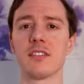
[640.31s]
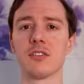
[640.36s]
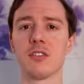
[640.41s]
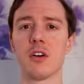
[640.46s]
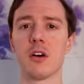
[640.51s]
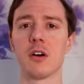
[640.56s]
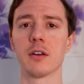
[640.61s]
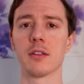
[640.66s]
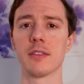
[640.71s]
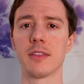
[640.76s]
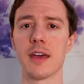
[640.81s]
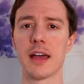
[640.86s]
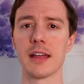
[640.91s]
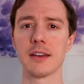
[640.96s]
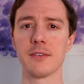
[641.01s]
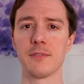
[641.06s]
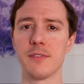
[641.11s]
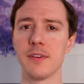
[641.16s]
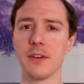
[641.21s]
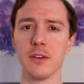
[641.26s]
a song
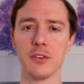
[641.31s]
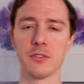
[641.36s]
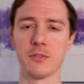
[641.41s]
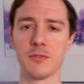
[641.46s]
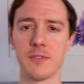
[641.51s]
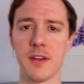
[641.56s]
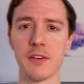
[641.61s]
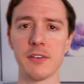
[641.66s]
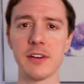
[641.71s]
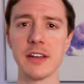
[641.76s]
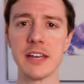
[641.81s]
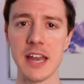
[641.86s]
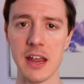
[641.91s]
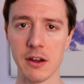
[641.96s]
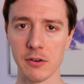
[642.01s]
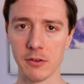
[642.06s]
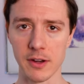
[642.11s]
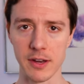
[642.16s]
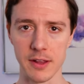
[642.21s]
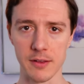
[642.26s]
that feels very
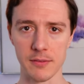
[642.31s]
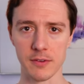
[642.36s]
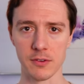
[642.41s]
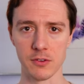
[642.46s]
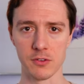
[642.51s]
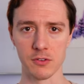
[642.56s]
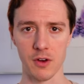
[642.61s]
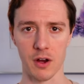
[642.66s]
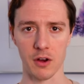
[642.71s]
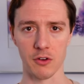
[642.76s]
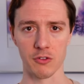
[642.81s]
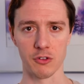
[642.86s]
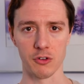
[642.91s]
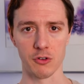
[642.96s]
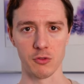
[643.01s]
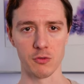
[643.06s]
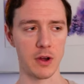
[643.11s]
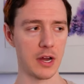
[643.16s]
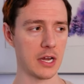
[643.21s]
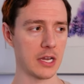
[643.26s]
narrative in
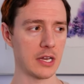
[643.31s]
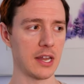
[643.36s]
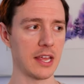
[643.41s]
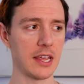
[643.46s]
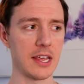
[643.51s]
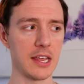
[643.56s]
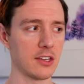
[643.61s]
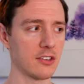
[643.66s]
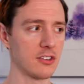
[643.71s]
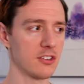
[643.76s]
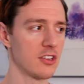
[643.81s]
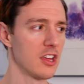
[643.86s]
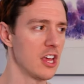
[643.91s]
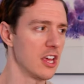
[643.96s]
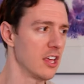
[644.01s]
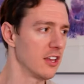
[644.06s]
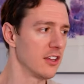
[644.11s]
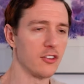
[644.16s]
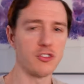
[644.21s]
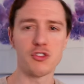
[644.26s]
structure, right? Like it's
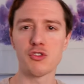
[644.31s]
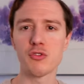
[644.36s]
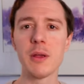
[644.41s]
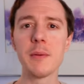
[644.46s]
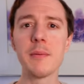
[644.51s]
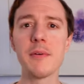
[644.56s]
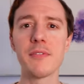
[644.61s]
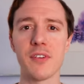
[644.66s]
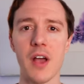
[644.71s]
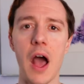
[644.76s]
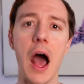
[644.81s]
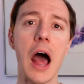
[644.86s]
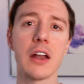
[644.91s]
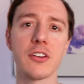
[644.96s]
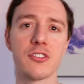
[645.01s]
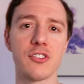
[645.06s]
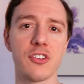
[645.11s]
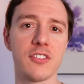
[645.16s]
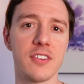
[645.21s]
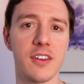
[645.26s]
the stream of
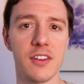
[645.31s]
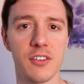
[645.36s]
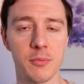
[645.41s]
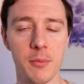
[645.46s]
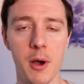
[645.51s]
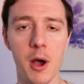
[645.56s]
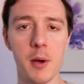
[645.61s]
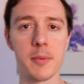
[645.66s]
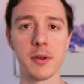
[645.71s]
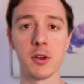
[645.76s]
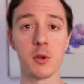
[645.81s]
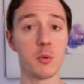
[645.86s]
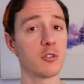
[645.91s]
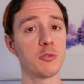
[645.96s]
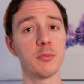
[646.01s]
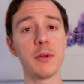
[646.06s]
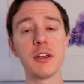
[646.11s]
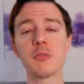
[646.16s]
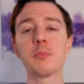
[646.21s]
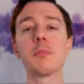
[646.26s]
consciousness moment,
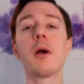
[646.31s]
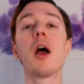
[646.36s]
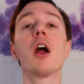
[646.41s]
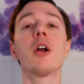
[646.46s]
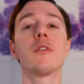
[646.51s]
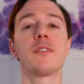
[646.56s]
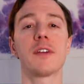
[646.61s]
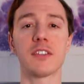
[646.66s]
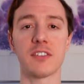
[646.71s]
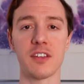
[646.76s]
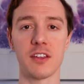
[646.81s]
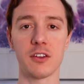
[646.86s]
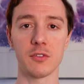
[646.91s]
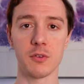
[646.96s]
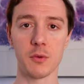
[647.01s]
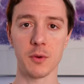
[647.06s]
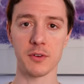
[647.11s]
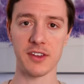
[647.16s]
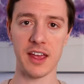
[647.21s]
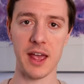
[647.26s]
which makes perfect sense
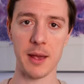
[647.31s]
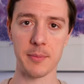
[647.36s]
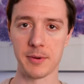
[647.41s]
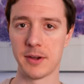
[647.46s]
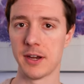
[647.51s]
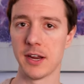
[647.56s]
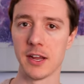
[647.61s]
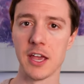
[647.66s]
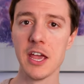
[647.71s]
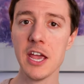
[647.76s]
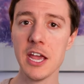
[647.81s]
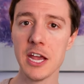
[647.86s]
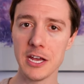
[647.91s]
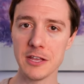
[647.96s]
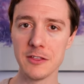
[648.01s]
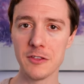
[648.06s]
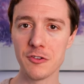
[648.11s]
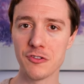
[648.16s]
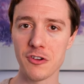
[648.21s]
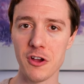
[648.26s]
for what's happening
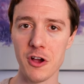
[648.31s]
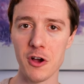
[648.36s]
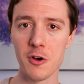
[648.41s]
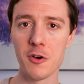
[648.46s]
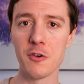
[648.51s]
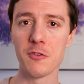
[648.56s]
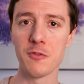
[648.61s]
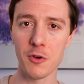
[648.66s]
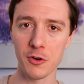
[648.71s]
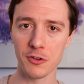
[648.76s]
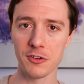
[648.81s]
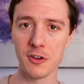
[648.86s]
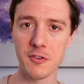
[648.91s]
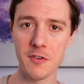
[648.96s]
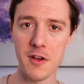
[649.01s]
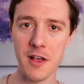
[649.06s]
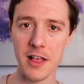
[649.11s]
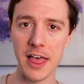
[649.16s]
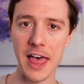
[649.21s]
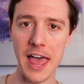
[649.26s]
in the show for
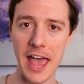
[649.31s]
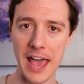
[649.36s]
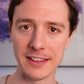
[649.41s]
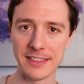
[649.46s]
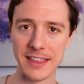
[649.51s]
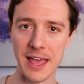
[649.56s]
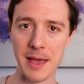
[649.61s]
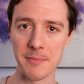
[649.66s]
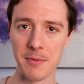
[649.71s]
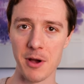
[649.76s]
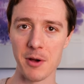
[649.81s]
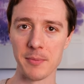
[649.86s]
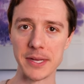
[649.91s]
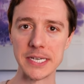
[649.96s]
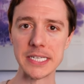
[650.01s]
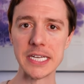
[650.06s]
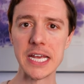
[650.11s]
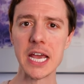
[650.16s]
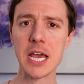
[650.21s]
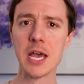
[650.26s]
Cinderella at that
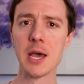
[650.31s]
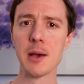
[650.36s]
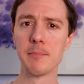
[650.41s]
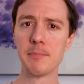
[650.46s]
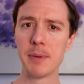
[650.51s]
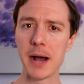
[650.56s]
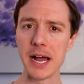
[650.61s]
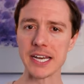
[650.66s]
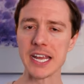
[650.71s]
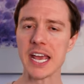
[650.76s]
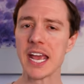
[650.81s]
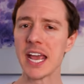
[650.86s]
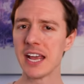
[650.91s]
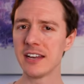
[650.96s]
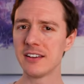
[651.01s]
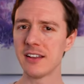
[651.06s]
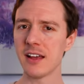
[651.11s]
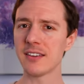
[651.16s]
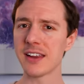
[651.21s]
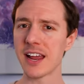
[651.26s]
moment. But
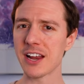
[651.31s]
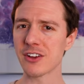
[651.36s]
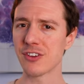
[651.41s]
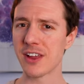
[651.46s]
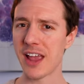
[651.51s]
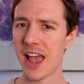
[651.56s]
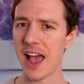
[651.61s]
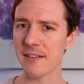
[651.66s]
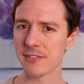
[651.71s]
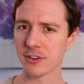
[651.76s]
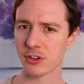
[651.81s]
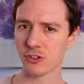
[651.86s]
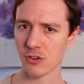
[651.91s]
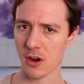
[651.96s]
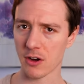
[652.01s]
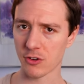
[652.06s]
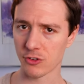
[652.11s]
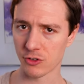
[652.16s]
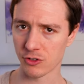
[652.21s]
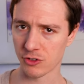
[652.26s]
it does actually have a
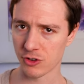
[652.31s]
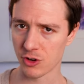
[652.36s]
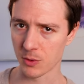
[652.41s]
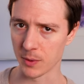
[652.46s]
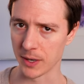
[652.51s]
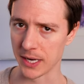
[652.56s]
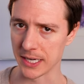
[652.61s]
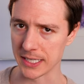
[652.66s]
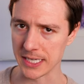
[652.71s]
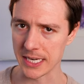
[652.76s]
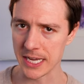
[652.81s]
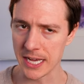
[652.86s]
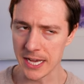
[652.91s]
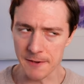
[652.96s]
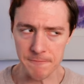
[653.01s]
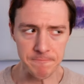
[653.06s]
structure to it.